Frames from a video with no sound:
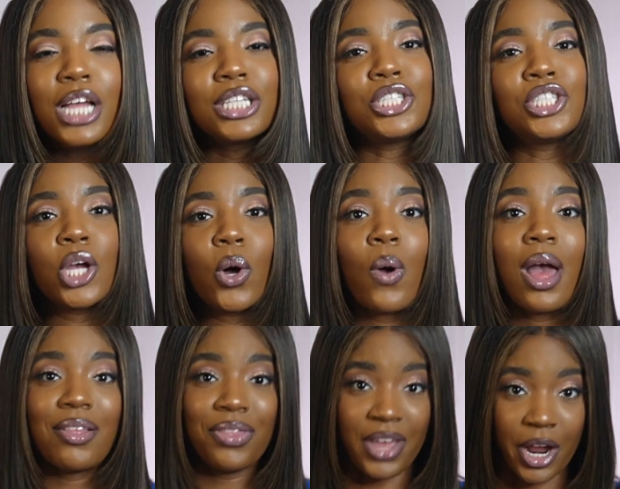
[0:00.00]
to show
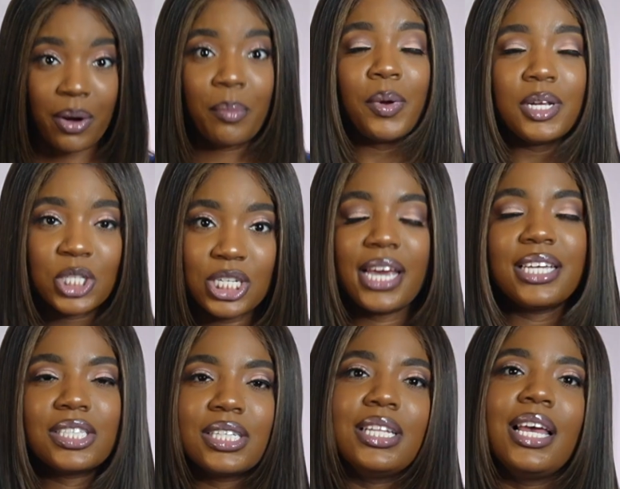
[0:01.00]
their
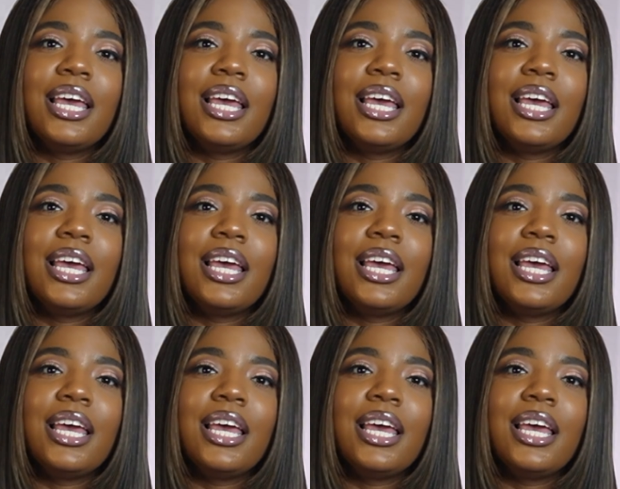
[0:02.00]
appreciation